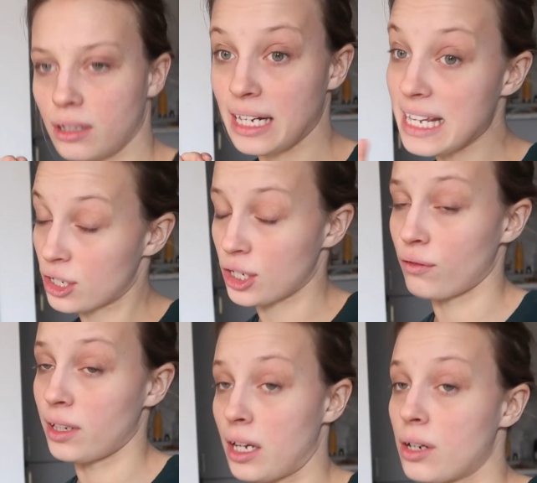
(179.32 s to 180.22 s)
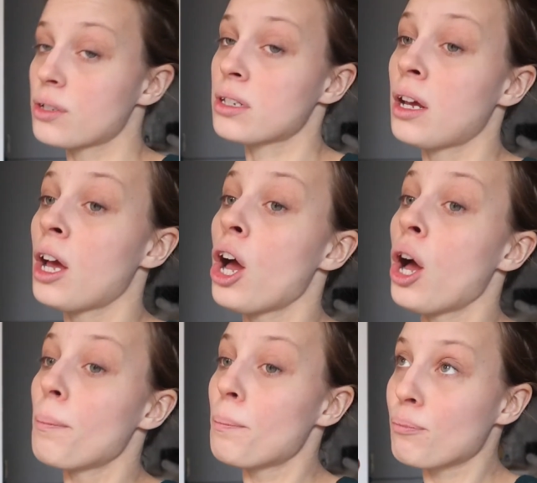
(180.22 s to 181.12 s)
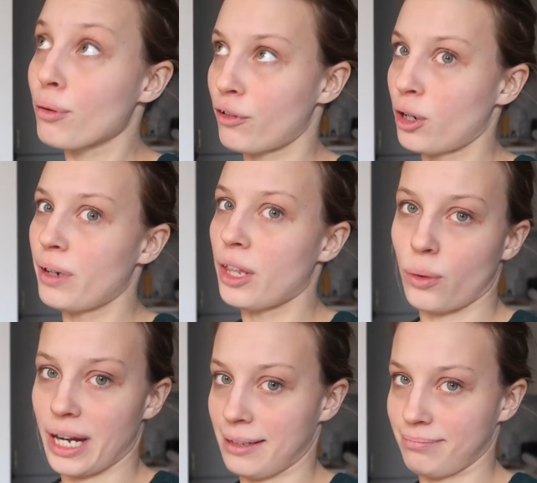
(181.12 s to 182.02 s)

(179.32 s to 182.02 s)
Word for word: at least two videos, preferably three.